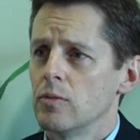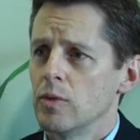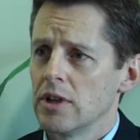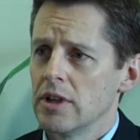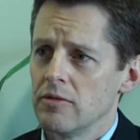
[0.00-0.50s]

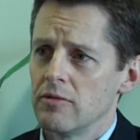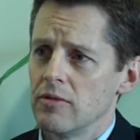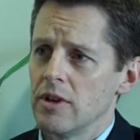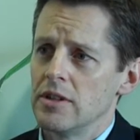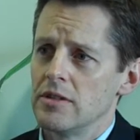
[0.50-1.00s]
We can get
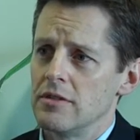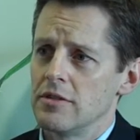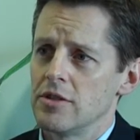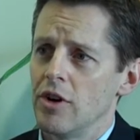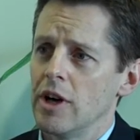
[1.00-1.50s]
very
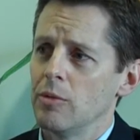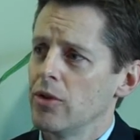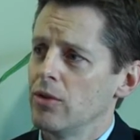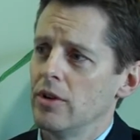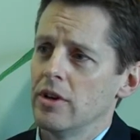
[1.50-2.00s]
tied up
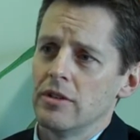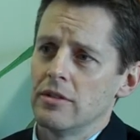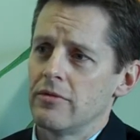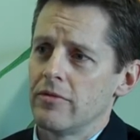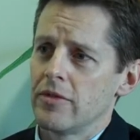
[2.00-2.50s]
with all the
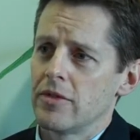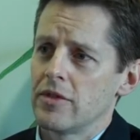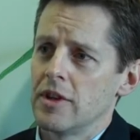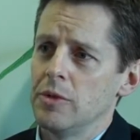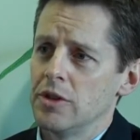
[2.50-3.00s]

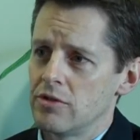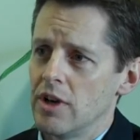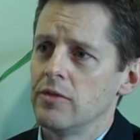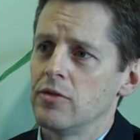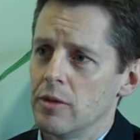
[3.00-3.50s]

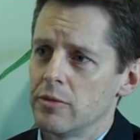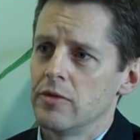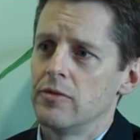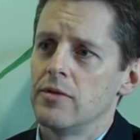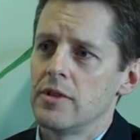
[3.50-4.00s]
administrative types of